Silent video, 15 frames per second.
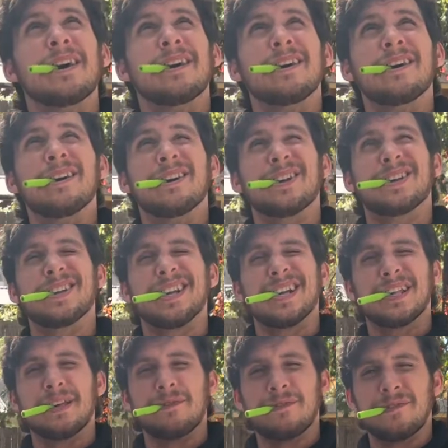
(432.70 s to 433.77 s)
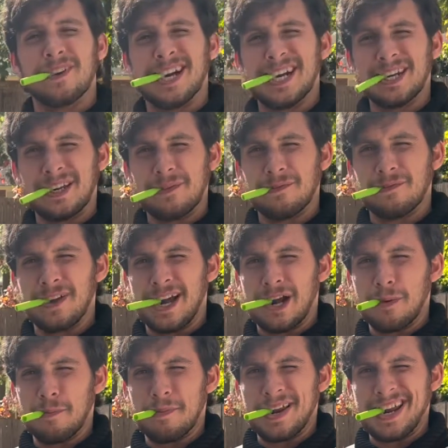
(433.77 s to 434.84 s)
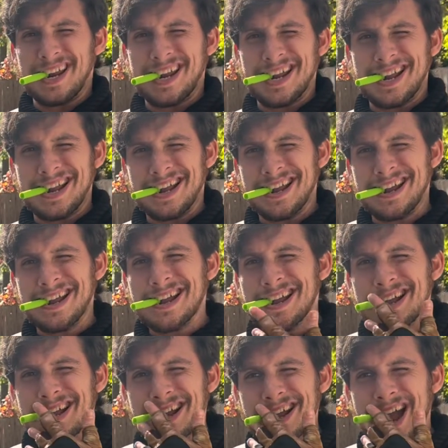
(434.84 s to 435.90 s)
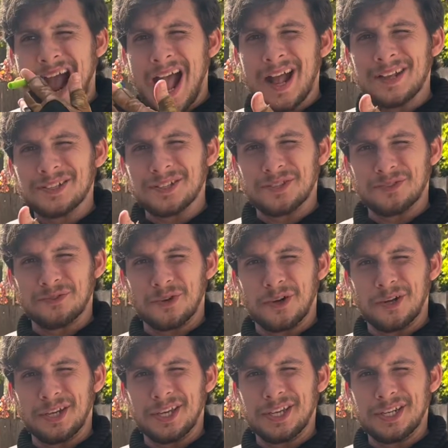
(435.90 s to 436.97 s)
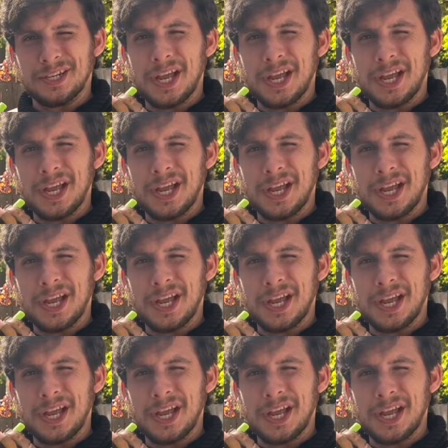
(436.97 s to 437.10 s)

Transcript: Looks like they finally found me. This is the wrong end.